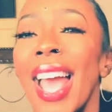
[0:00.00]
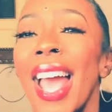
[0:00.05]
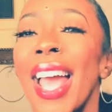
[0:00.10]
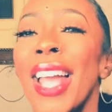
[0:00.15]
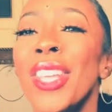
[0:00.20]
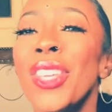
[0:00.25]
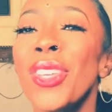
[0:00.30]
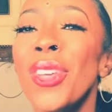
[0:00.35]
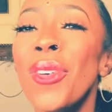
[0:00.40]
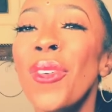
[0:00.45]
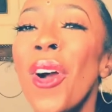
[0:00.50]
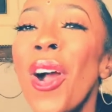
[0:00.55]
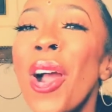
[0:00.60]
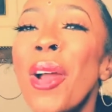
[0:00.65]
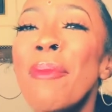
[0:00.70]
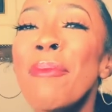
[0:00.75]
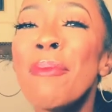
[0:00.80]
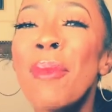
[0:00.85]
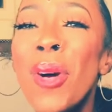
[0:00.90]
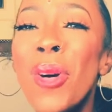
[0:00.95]
and you
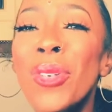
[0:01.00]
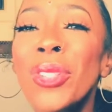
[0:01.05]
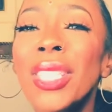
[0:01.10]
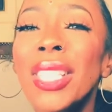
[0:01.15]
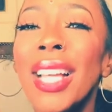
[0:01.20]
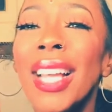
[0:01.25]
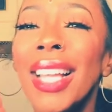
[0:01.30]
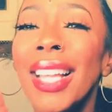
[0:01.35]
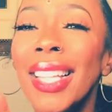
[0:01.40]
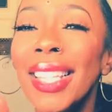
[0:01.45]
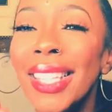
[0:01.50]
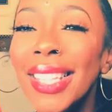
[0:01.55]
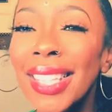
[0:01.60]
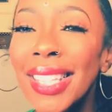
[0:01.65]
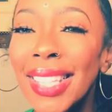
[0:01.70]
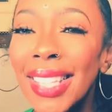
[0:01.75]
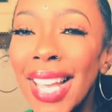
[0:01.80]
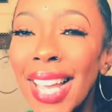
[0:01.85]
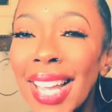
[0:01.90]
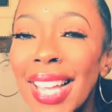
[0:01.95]
are most
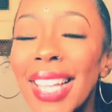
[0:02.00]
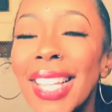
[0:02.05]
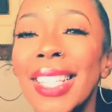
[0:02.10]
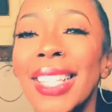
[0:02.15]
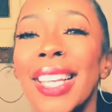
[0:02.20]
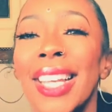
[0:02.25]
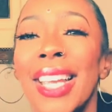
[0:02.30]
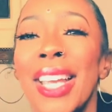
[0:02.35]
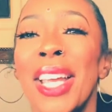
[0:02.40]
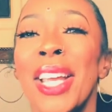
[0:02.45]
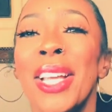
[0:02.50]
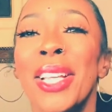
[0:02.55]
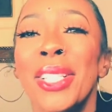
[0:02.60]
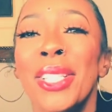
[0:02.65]
likely